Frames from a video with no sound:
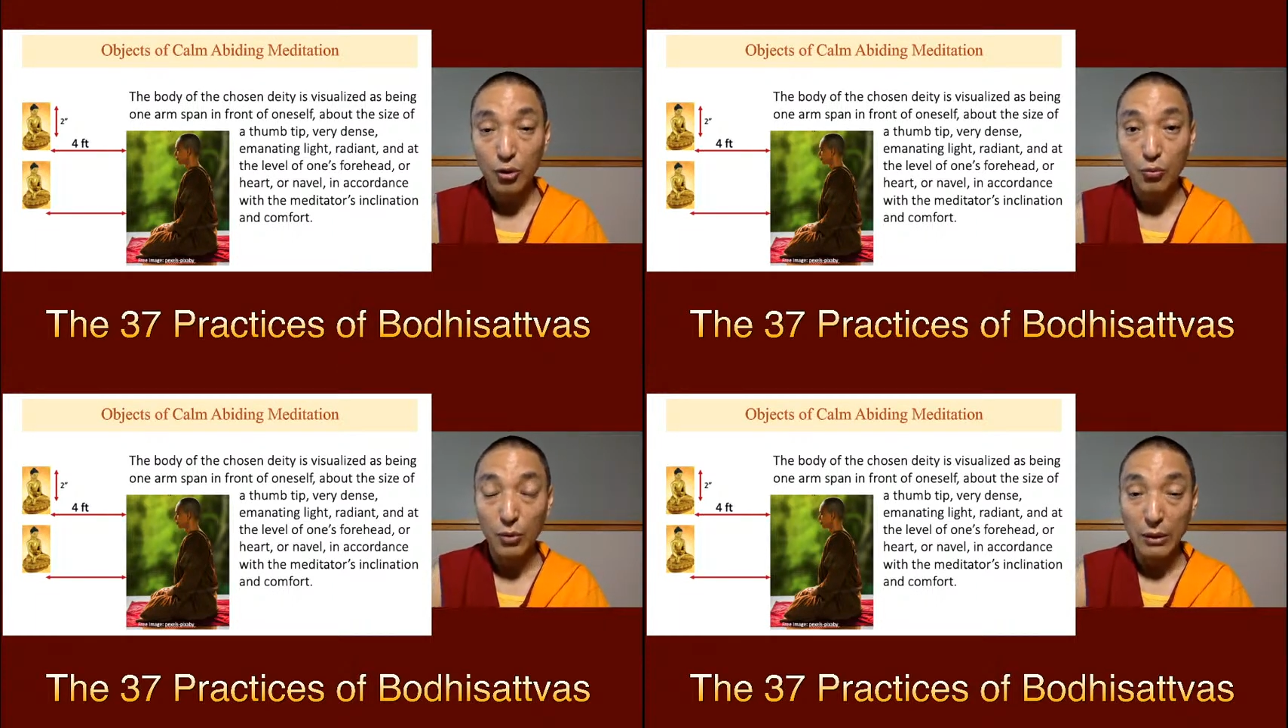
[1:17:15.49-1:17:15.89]

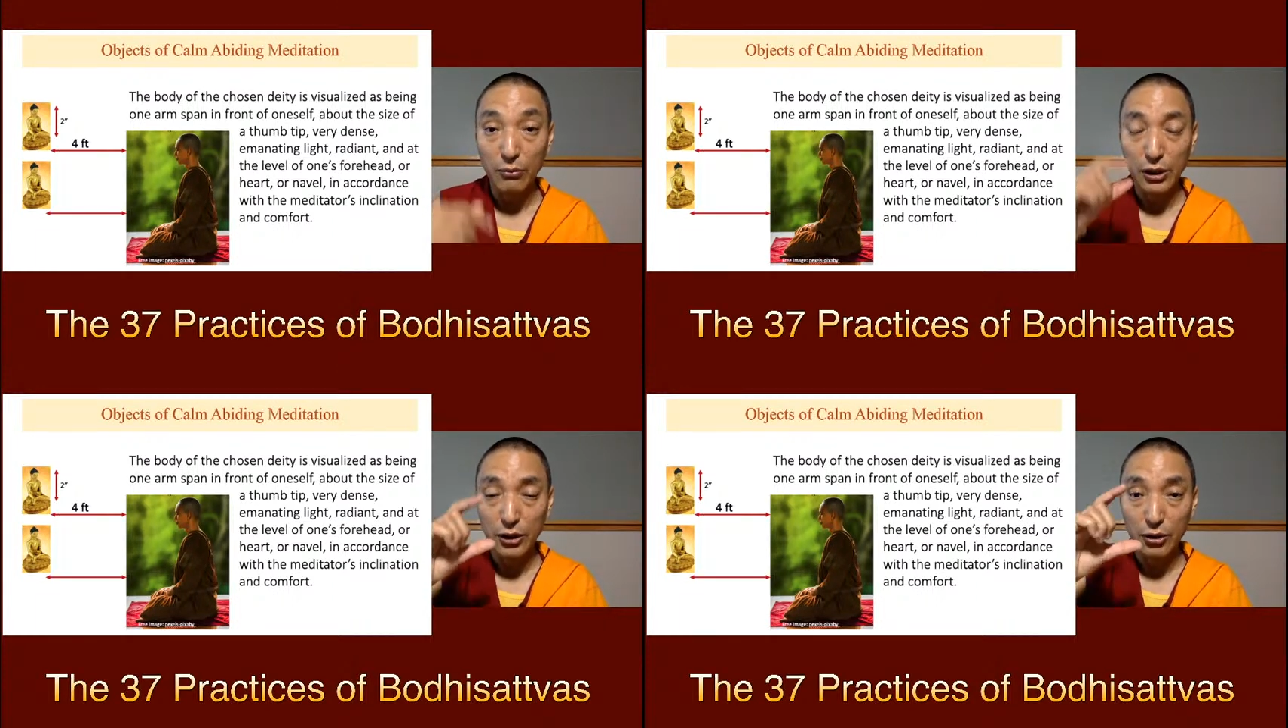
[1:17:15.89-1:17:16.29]
When
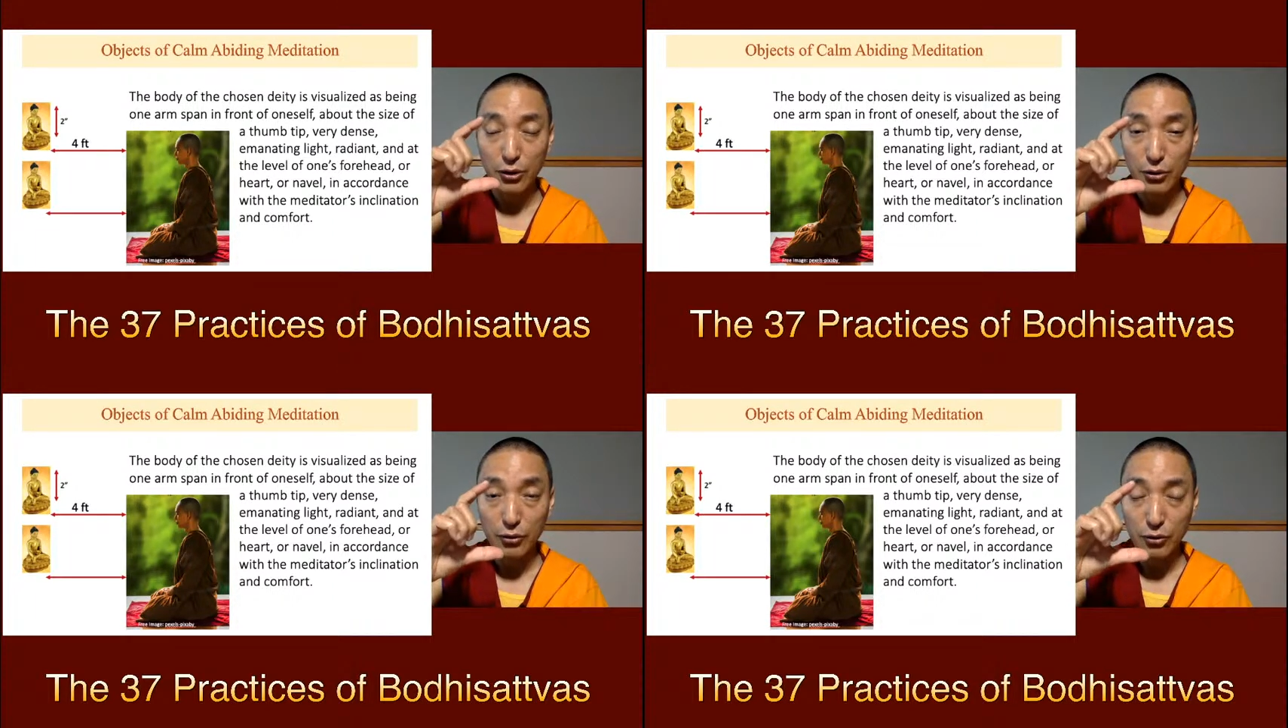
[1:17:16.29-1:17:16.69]
we
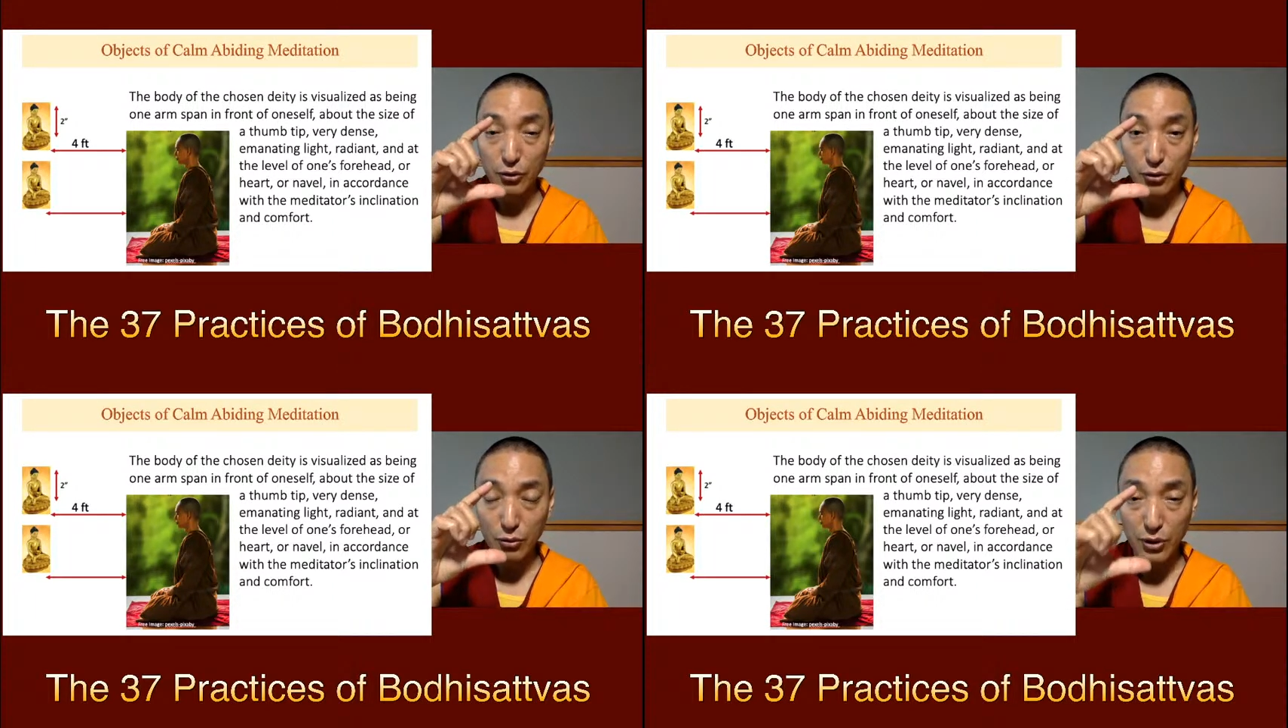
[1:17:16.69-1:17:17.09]

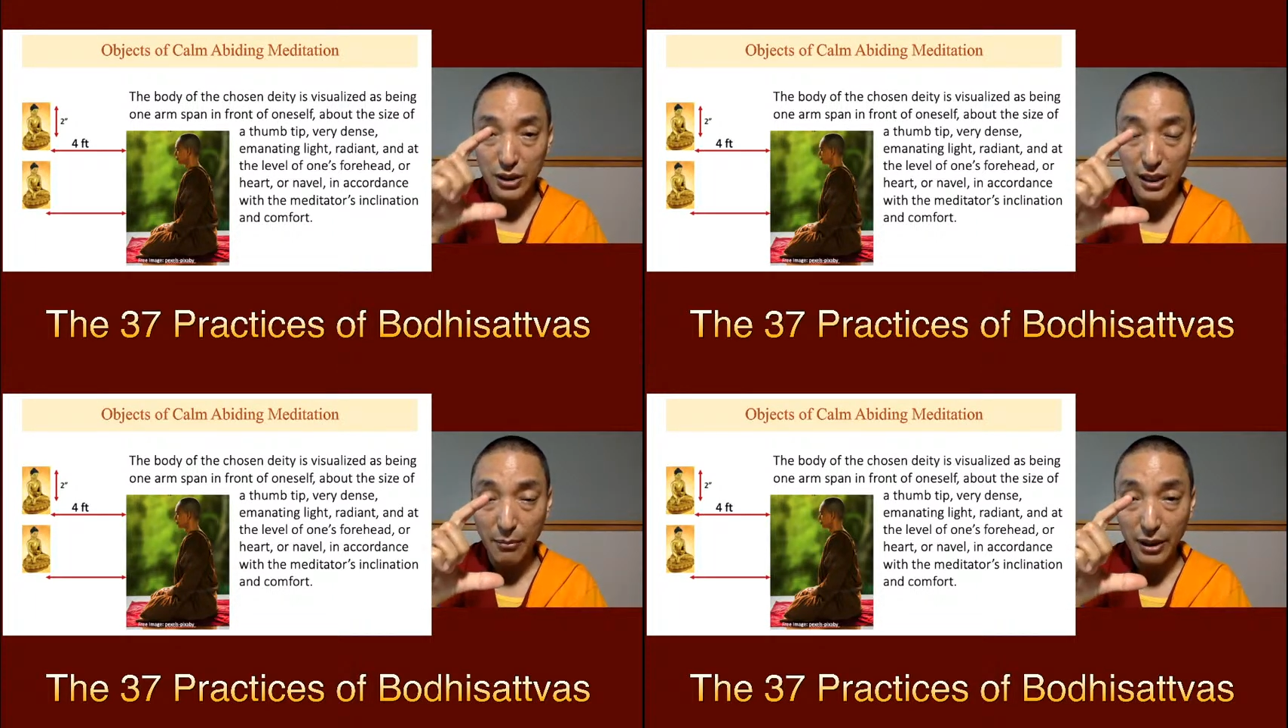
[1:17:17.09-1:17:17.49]
do
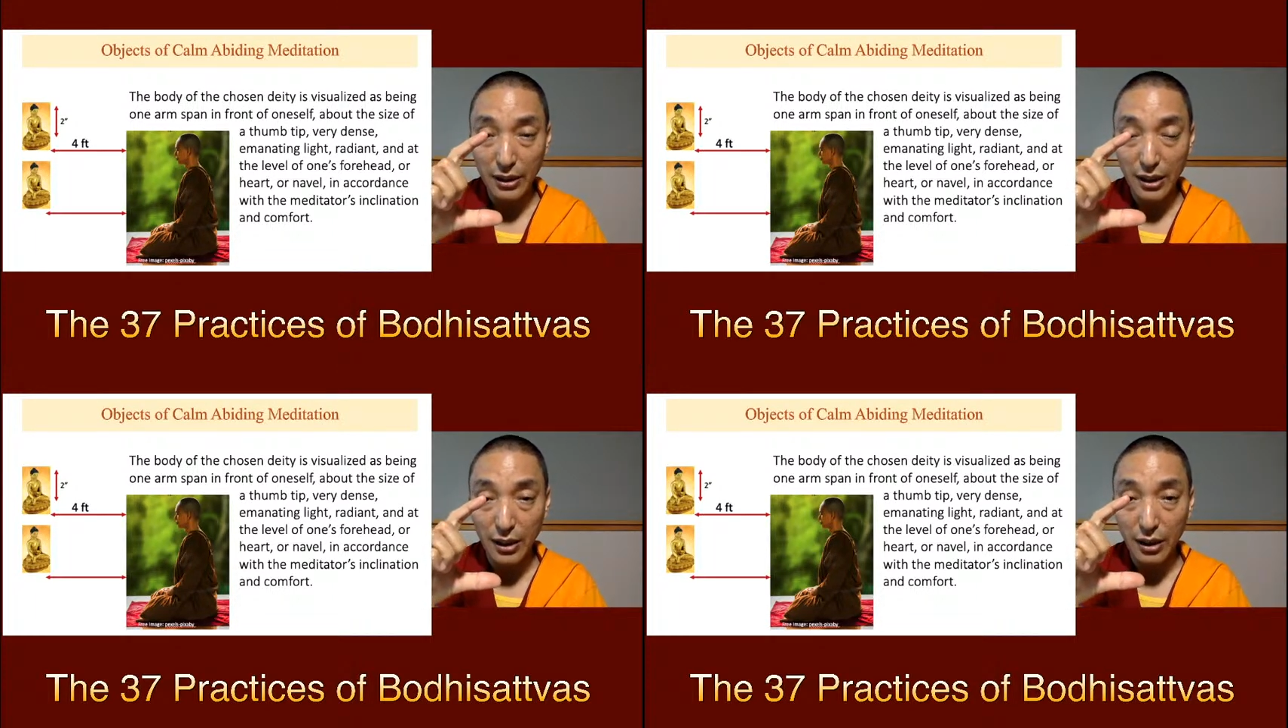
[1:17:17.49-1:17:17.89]

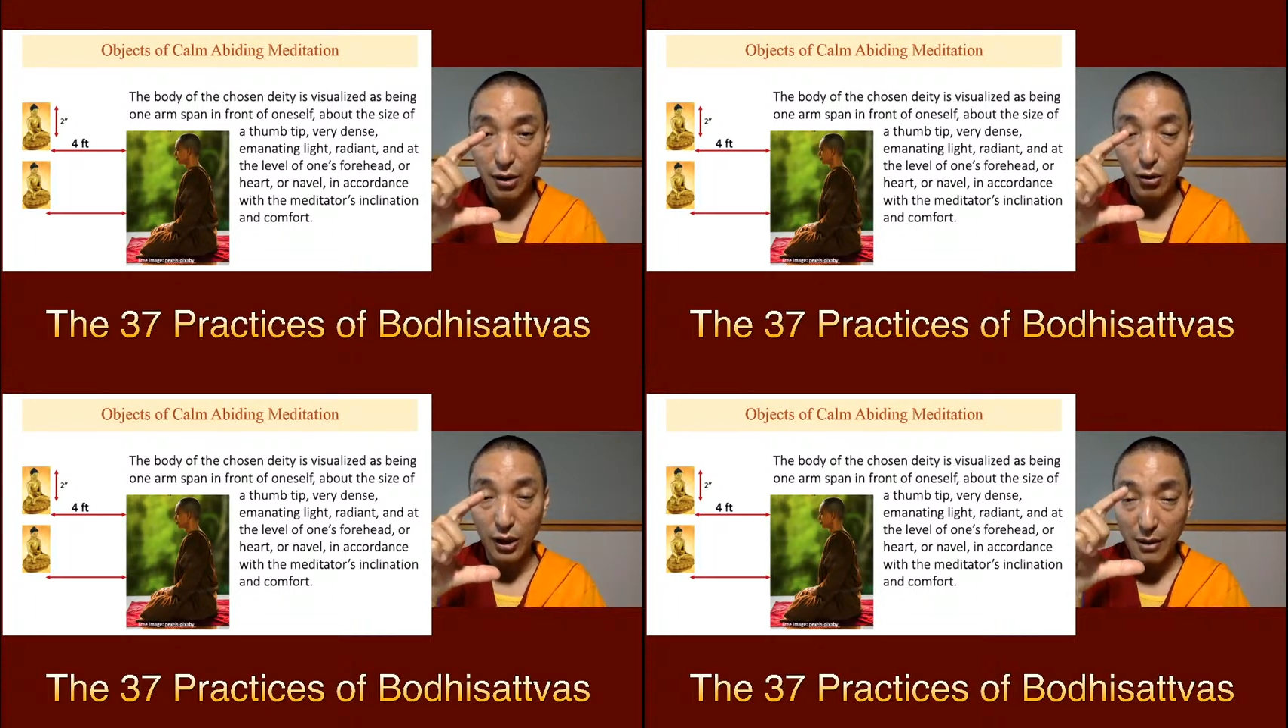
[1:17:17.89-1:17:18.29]
Shamatha
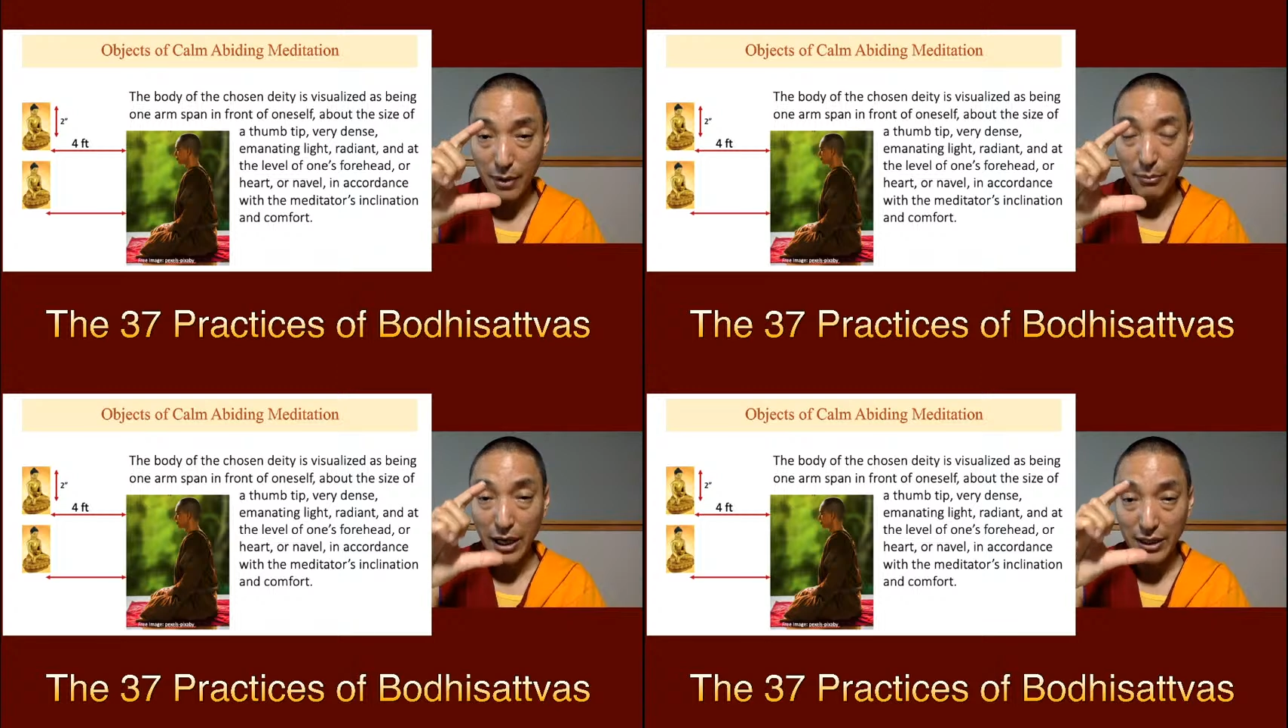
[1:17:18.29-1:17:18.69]
or calm
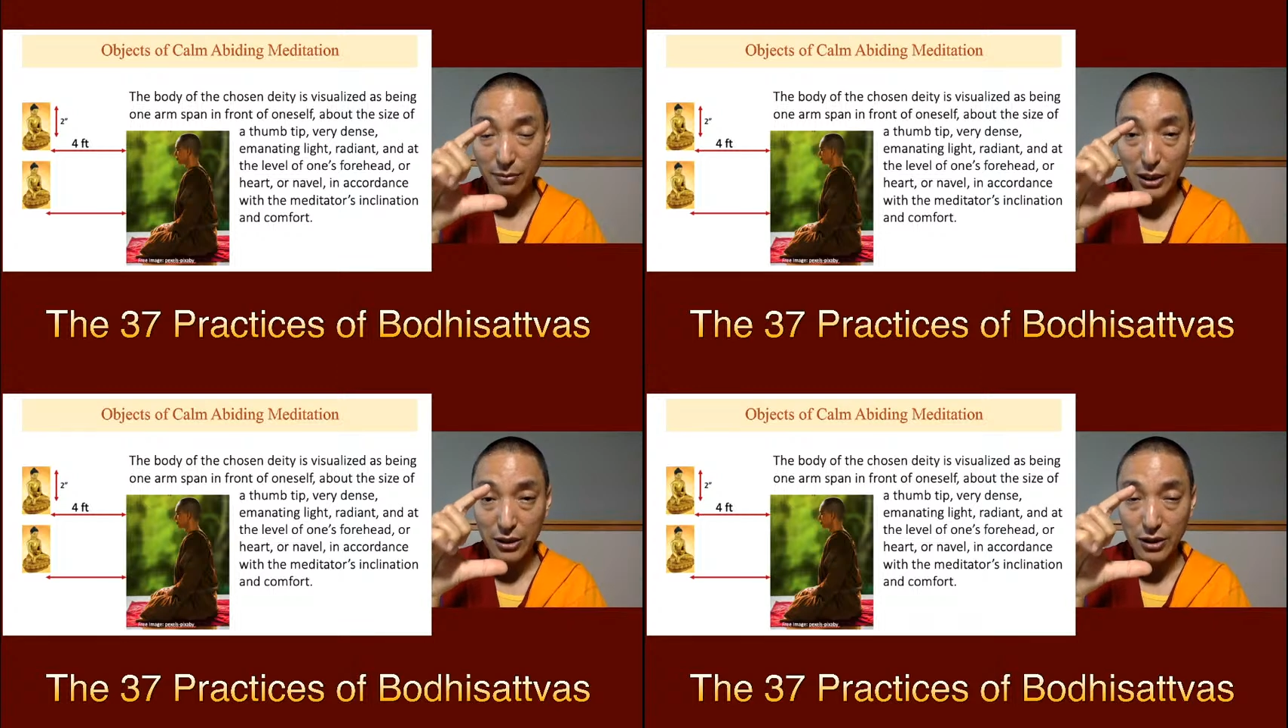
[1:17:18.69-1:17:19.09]
abiding
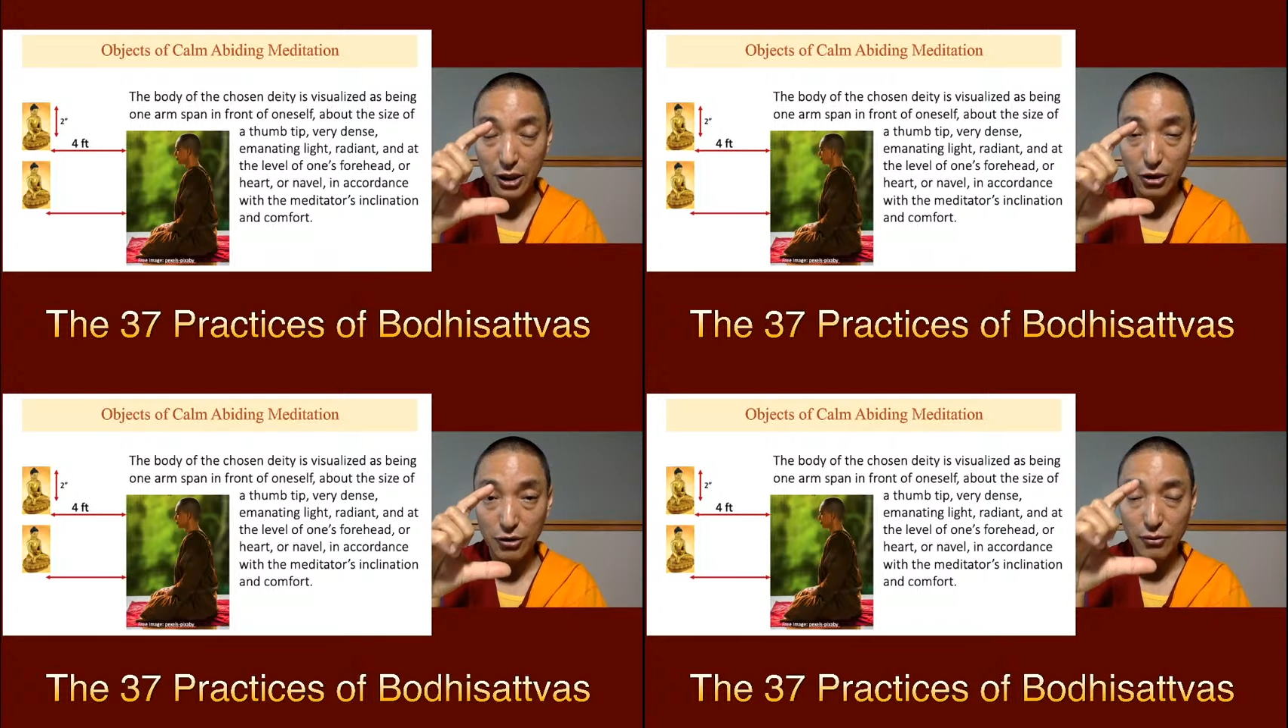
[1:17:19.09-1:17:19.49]

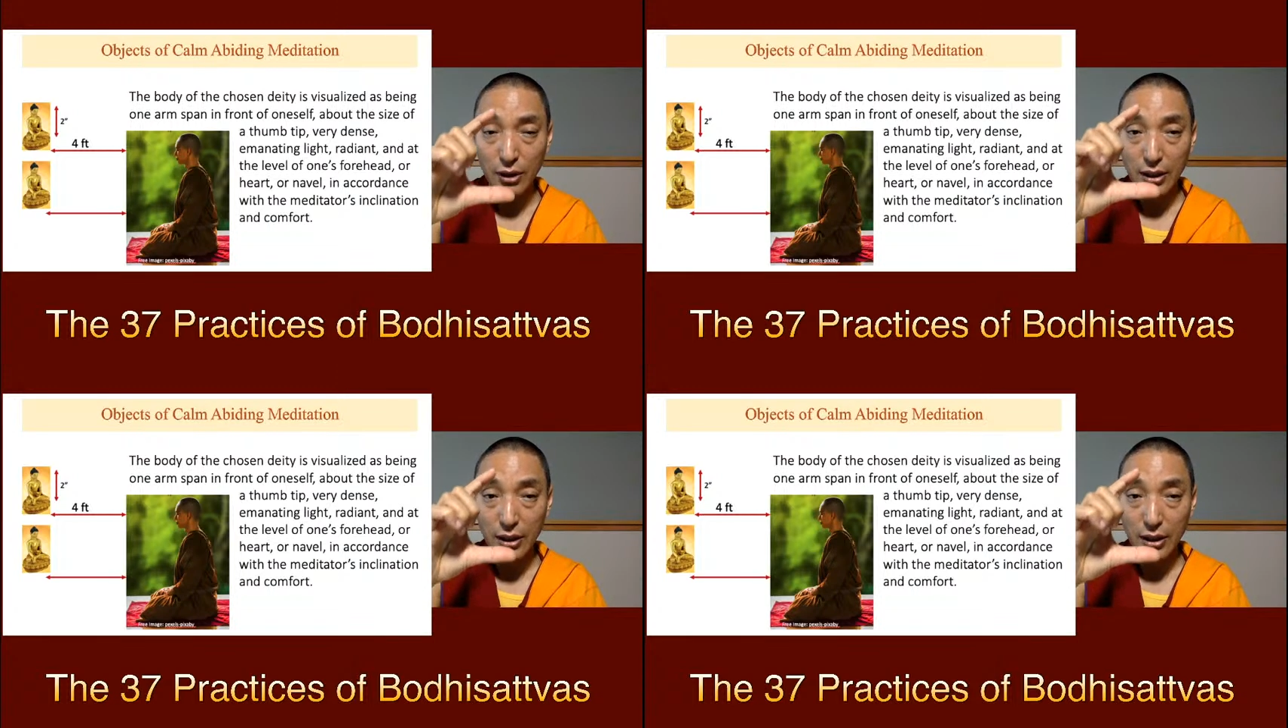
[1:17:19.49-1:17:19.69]
meditation,